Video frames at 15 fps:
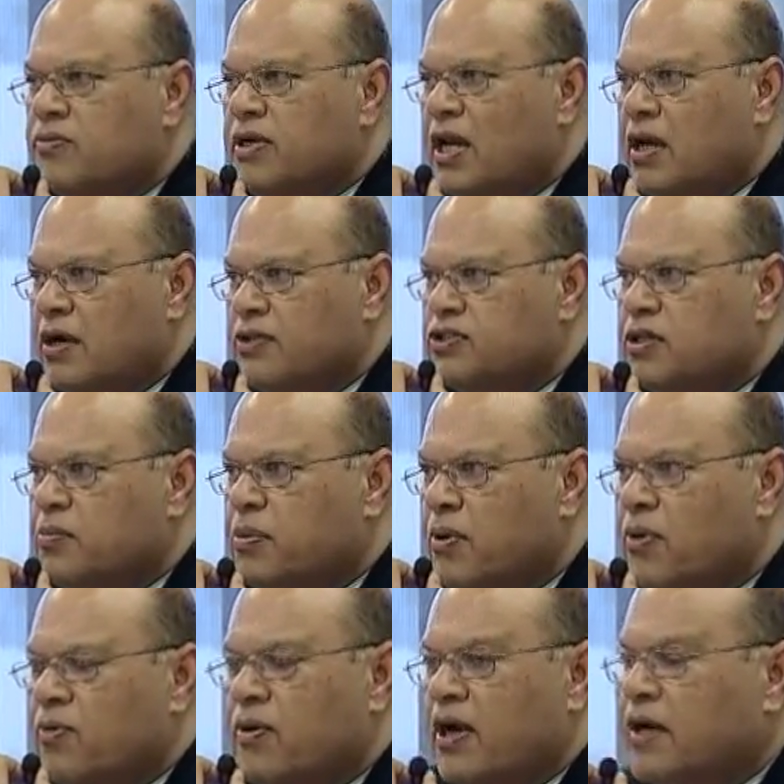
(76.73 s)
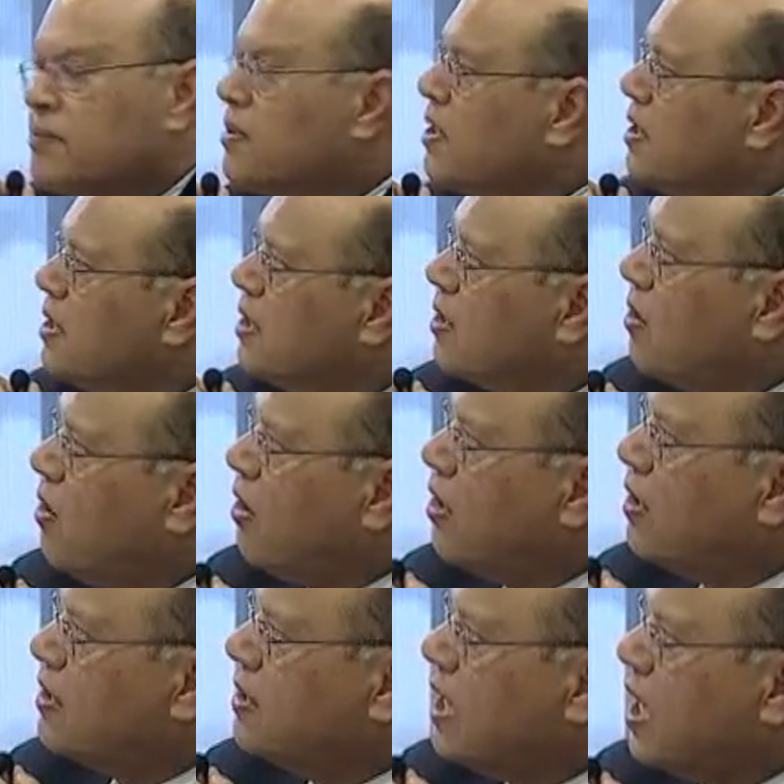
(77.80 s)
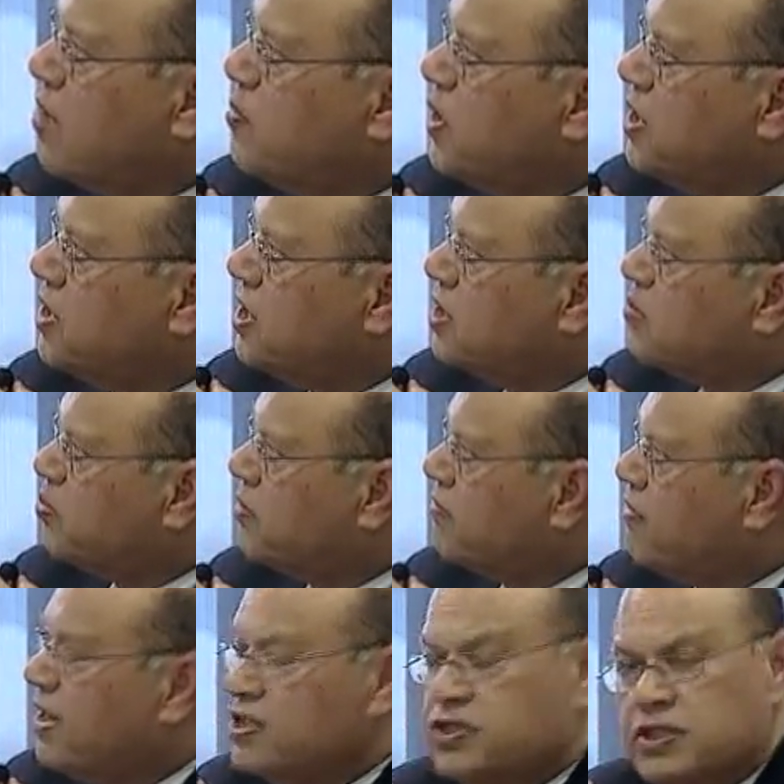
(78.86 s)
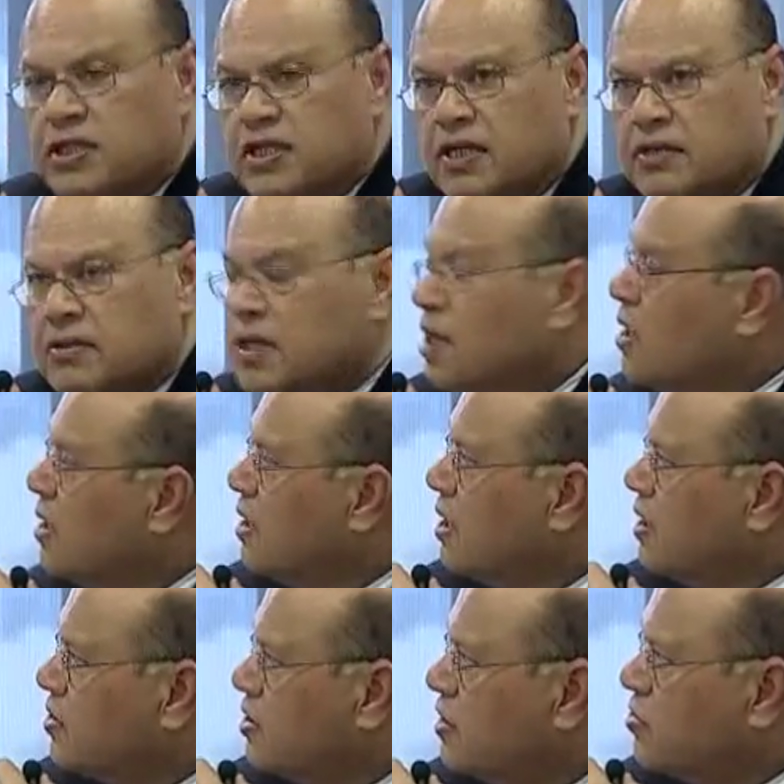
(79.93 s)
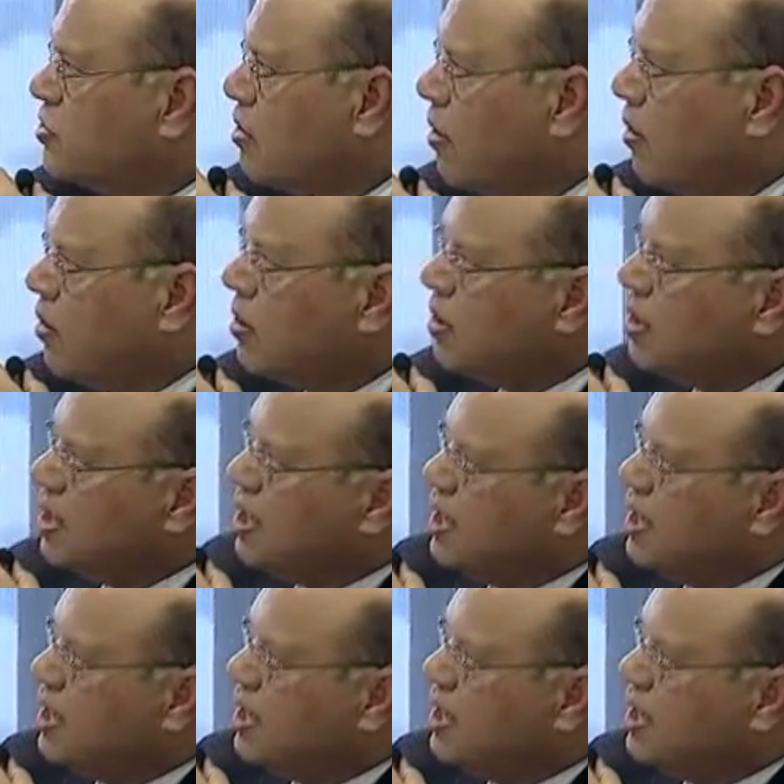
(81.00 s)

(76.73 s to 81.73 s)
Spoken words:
we launched a program called Diabetes Prevention and Control.